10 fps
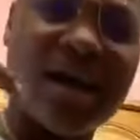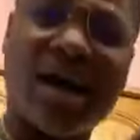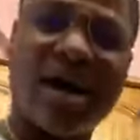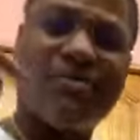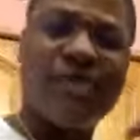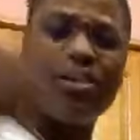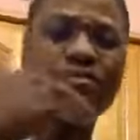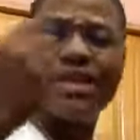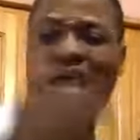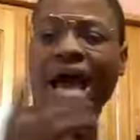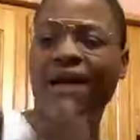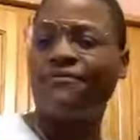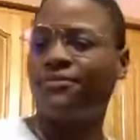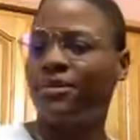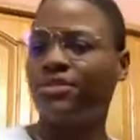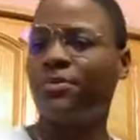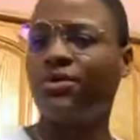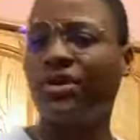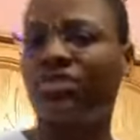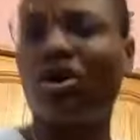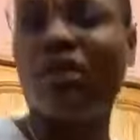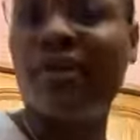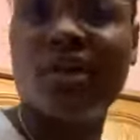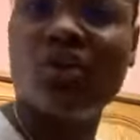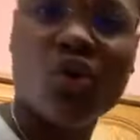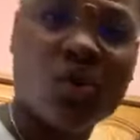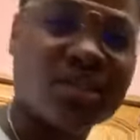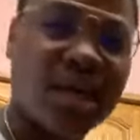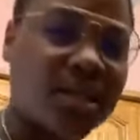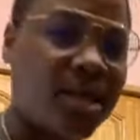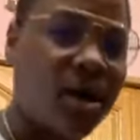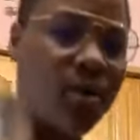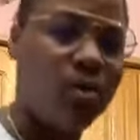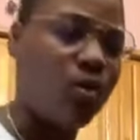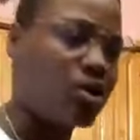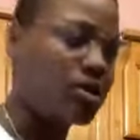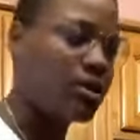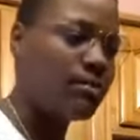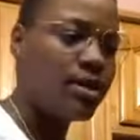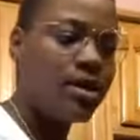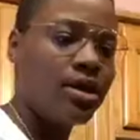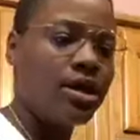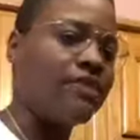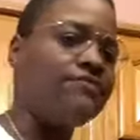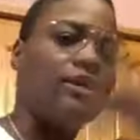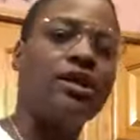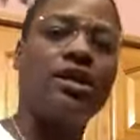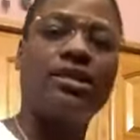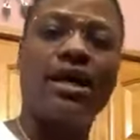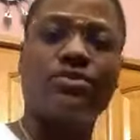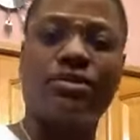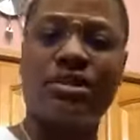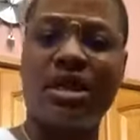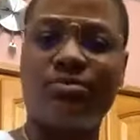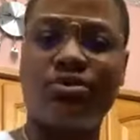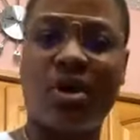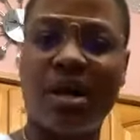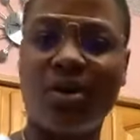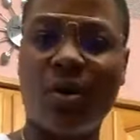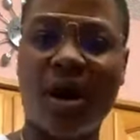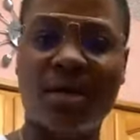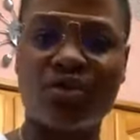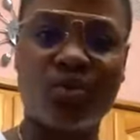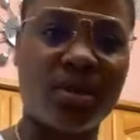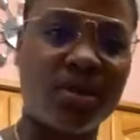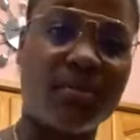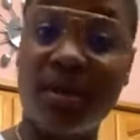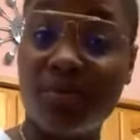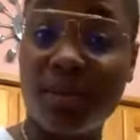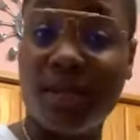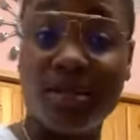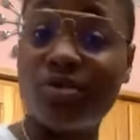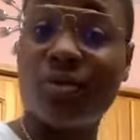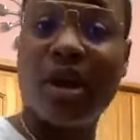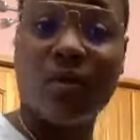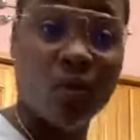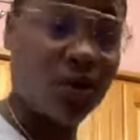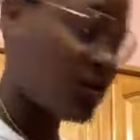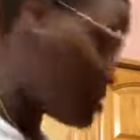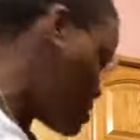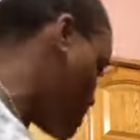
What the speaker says: that I already have from experience. I already know exactly how I want them. And I've done it 1,000 times, so I know how to tweak it and manipulate it to where I want.